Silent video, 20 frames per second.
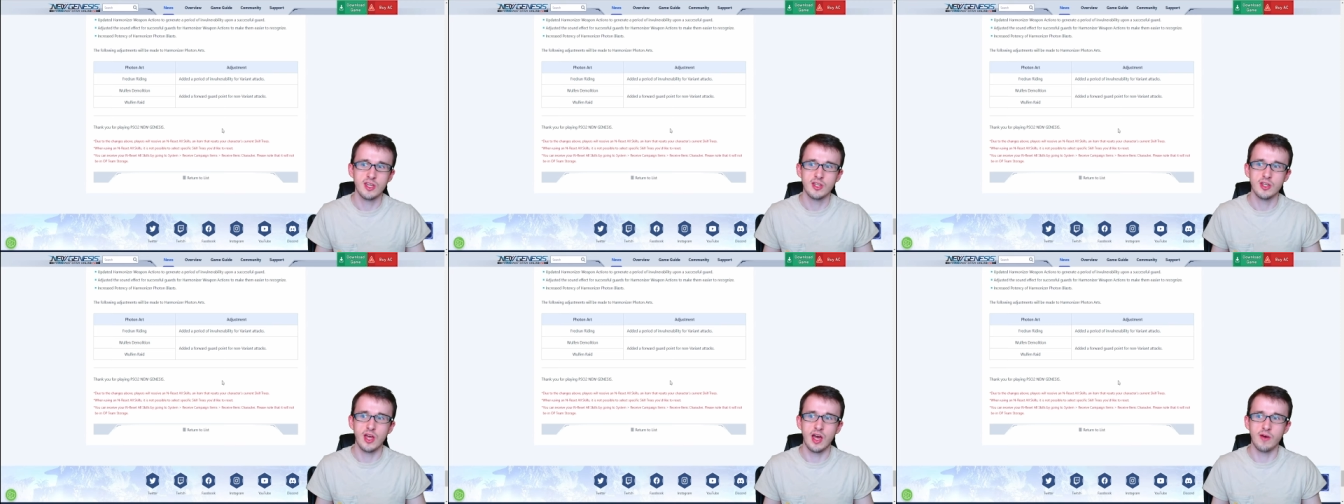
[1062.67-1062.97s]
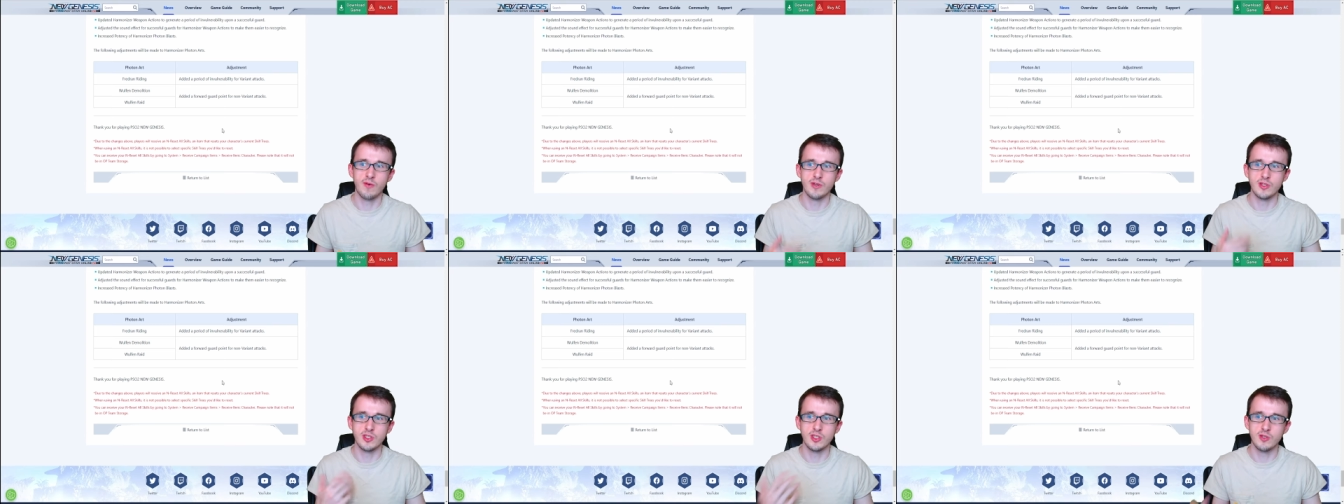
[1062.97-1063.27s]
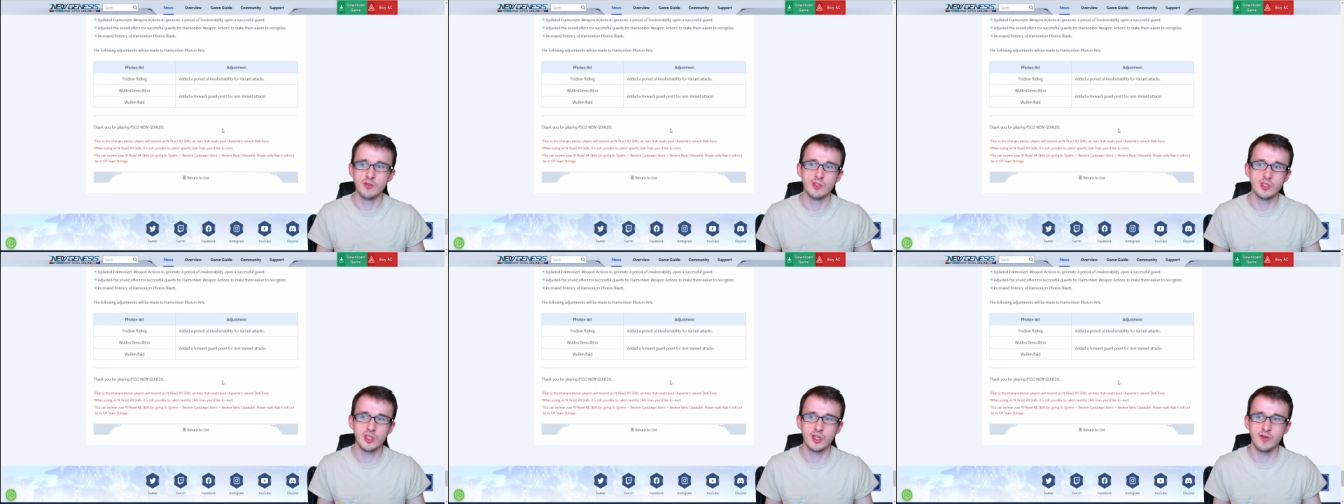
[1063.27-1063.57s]
I would
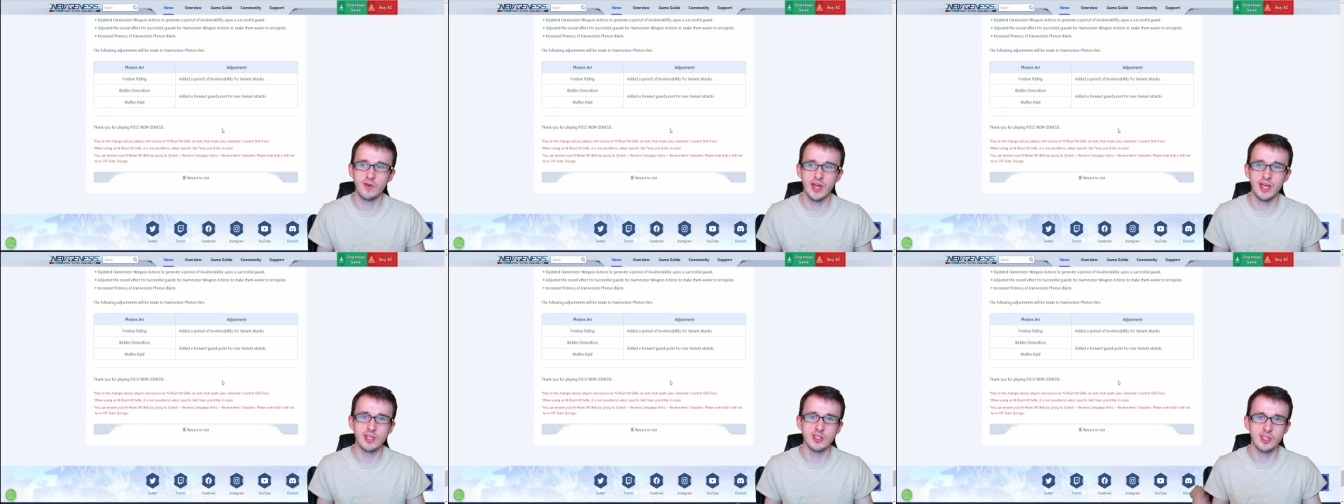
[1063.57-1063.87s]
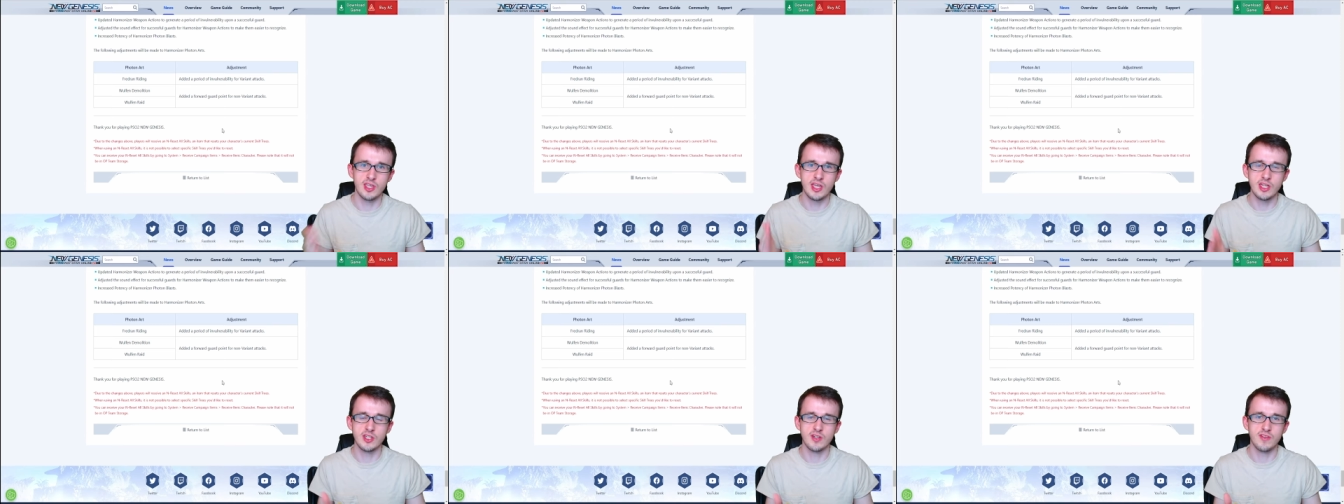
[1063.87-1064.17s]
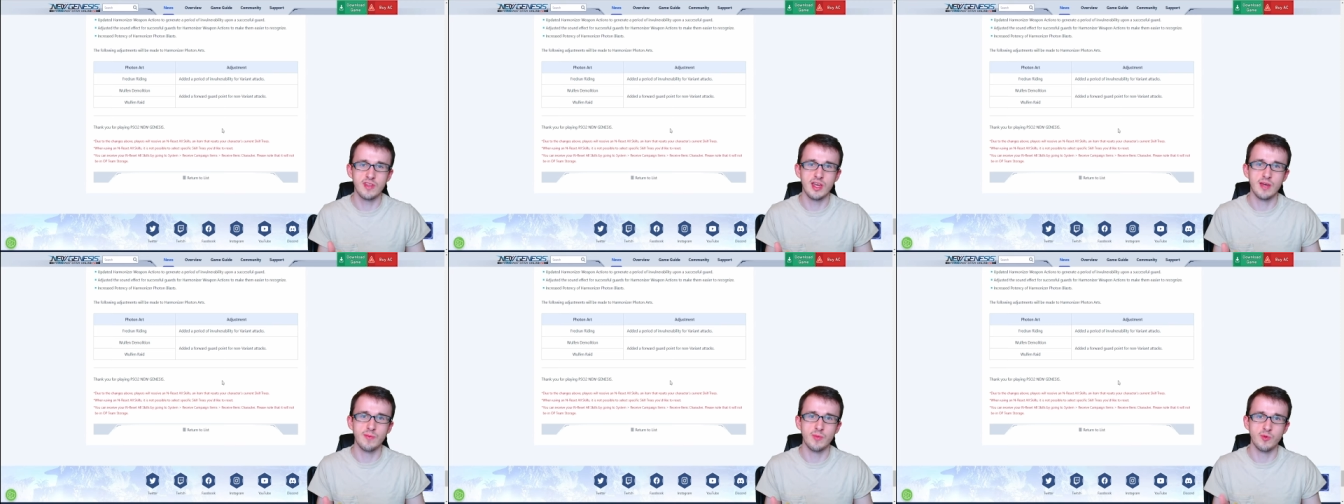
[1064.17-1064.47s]
do so, as each of
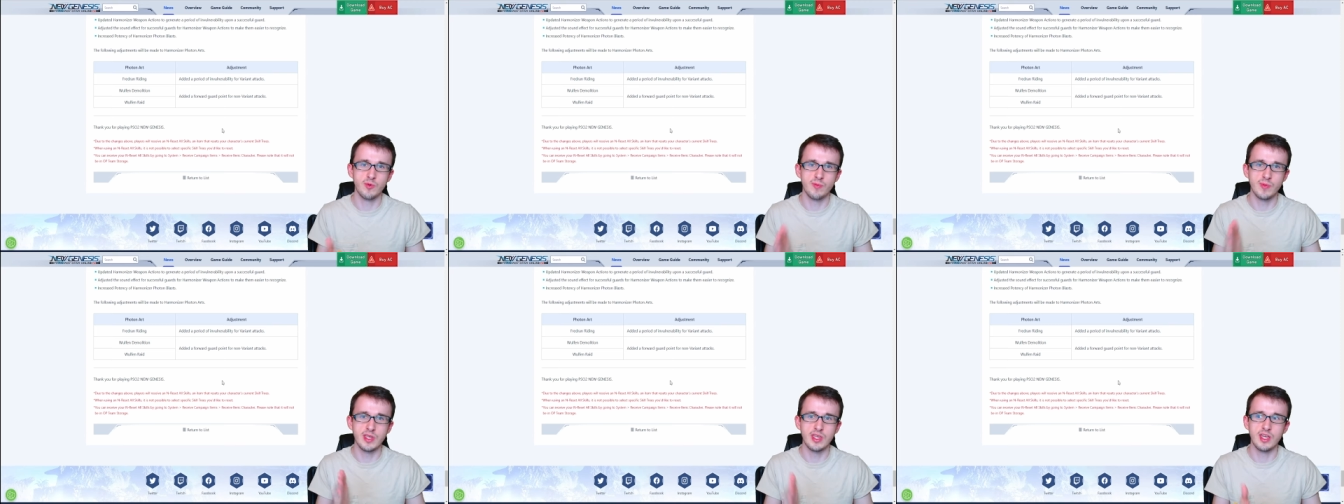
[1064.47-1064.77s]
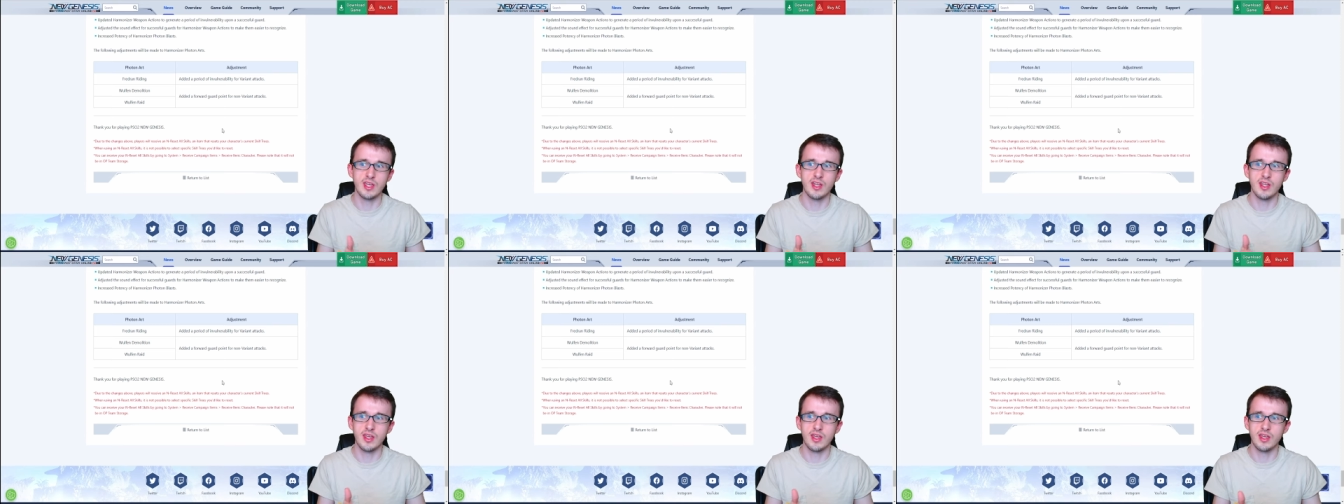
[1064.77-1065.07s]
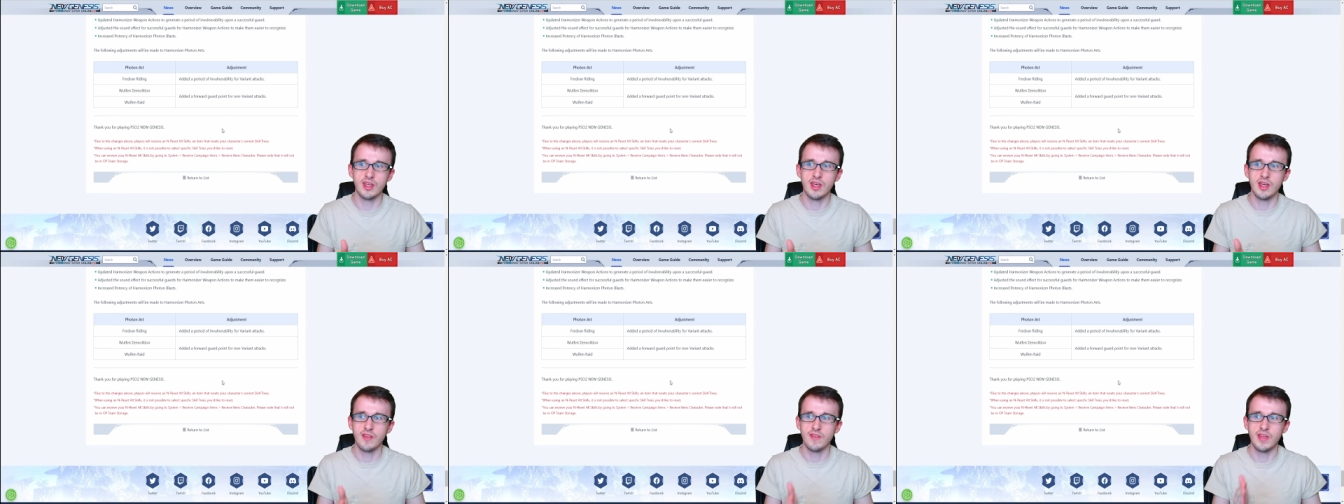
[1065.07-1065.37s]
them will be
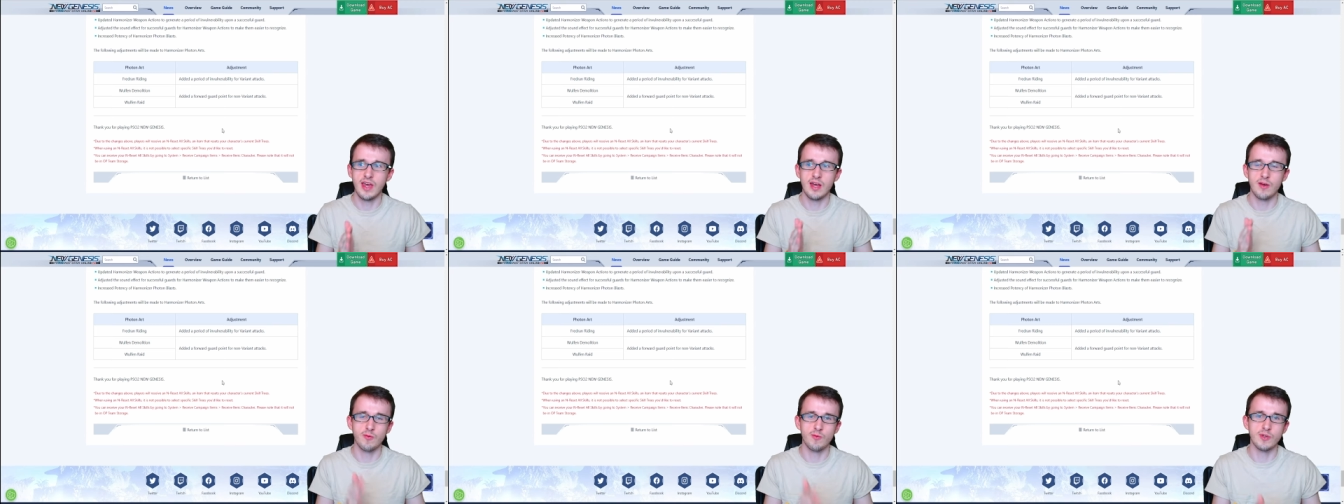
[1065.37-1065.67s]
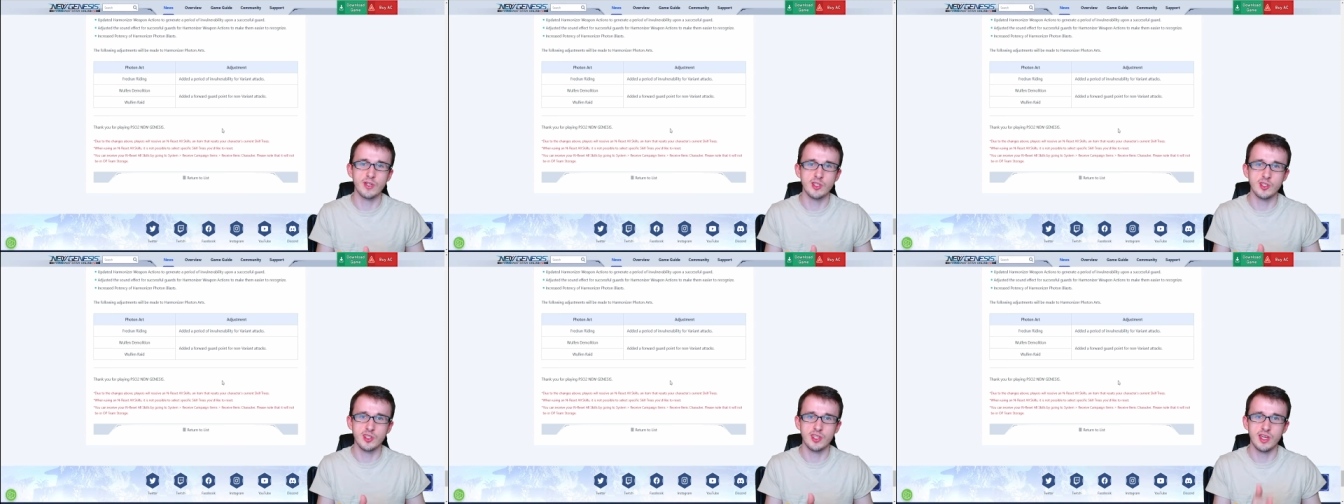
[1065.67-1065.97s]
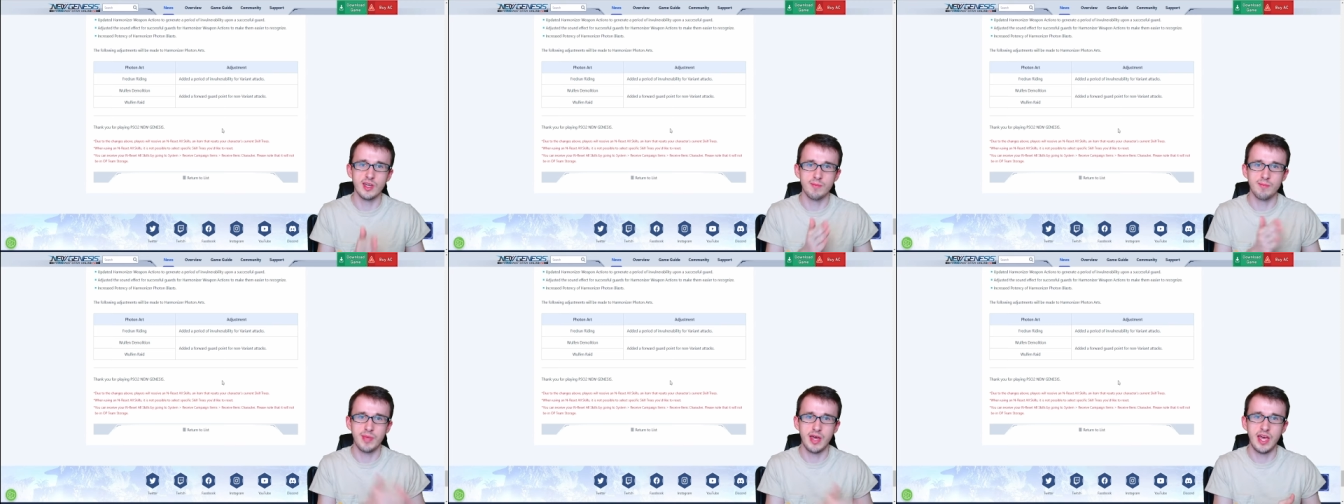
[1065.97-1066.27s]
getting that
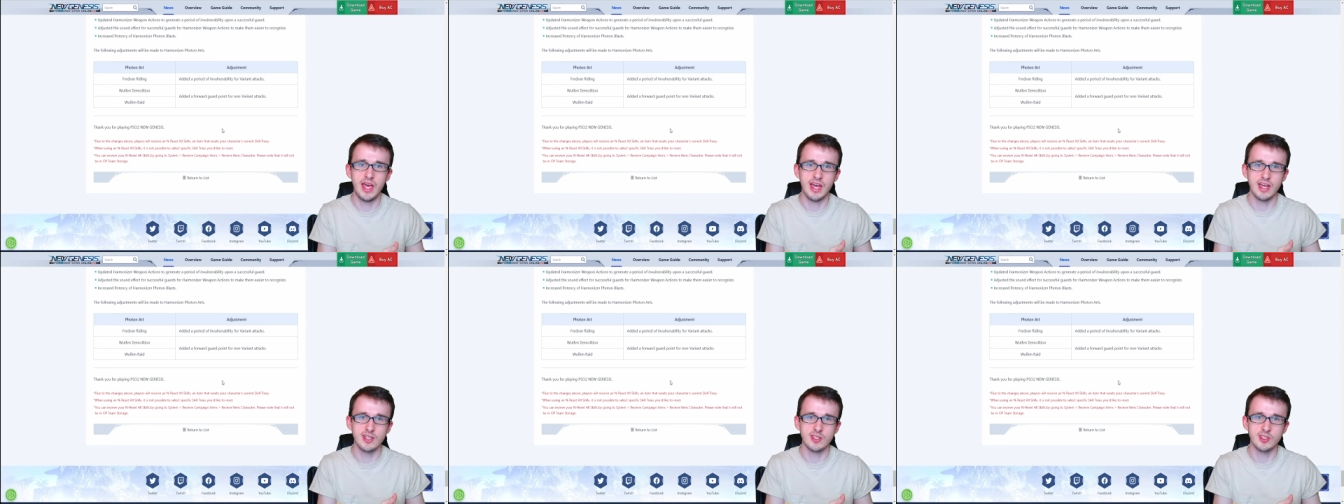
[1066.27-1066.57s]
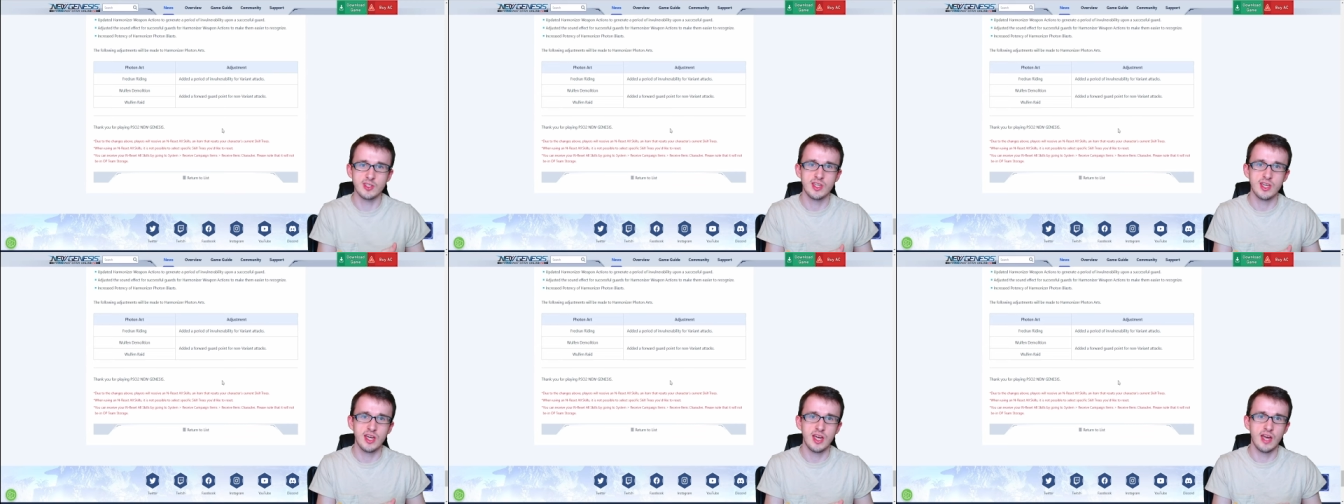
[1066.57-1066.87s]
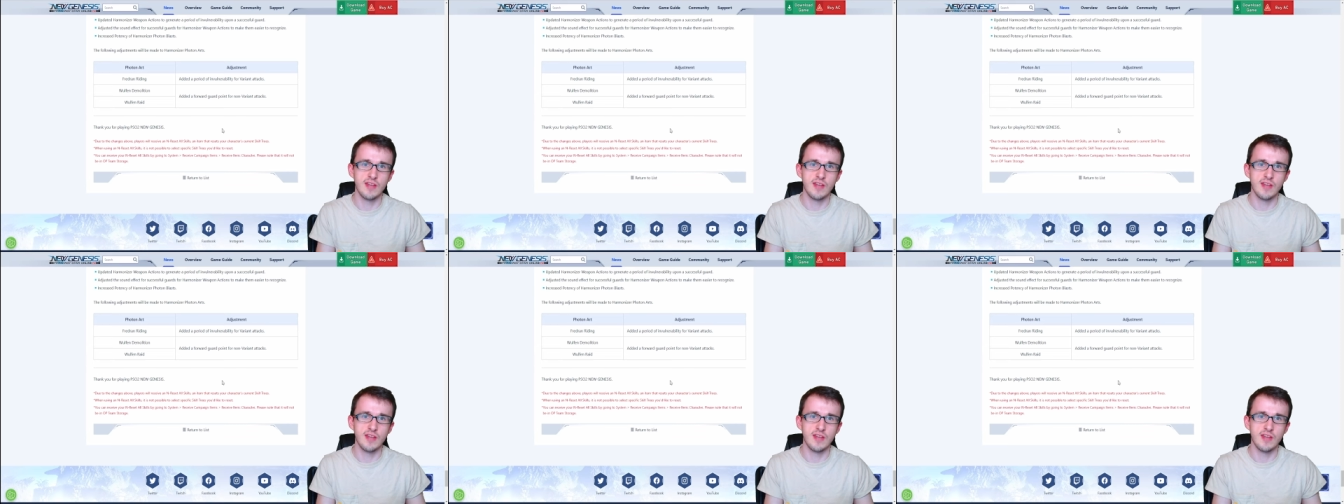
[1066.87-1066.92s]
reset pass.